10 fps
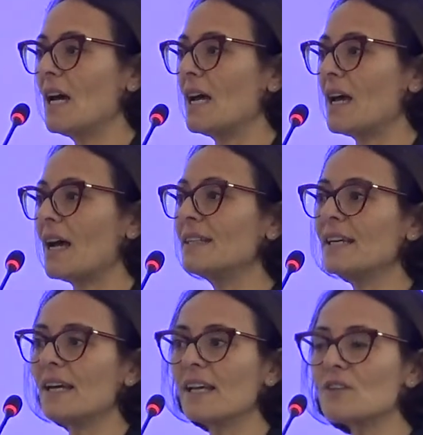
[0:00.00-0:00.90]
Uh, at the
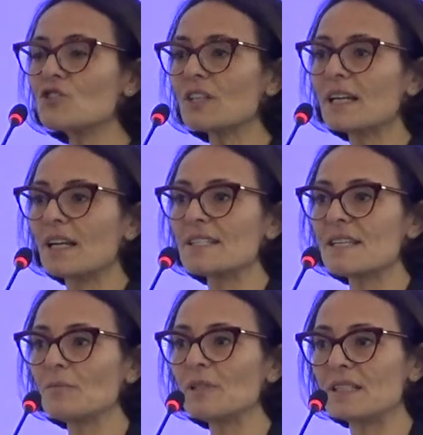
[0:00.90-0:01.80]
ICAO General
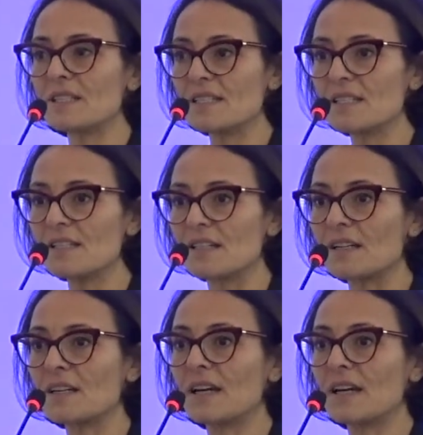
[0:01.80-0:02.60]
Assembly this year,